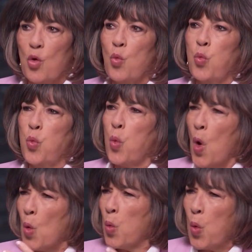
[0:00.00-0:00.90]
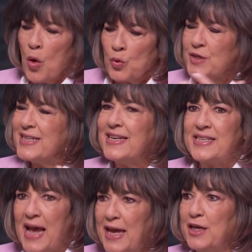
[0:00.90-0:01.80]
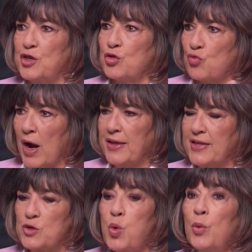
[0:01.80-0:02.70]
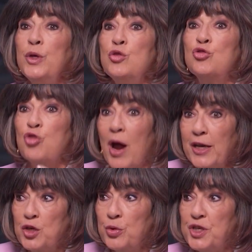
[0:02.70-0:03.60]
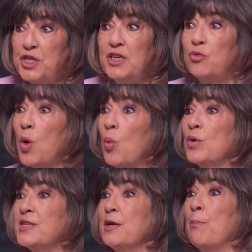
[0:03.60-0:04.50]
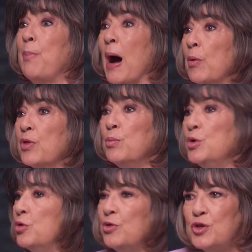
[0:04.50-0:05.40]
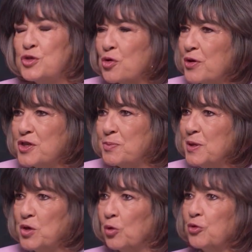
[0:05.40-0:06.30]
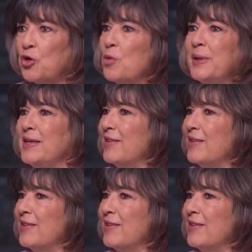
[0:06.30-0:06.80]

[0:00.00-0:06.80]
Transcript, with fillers: What, what did it take to write this? What were you trying to achieve? What was it about the moon, the story that's been told so many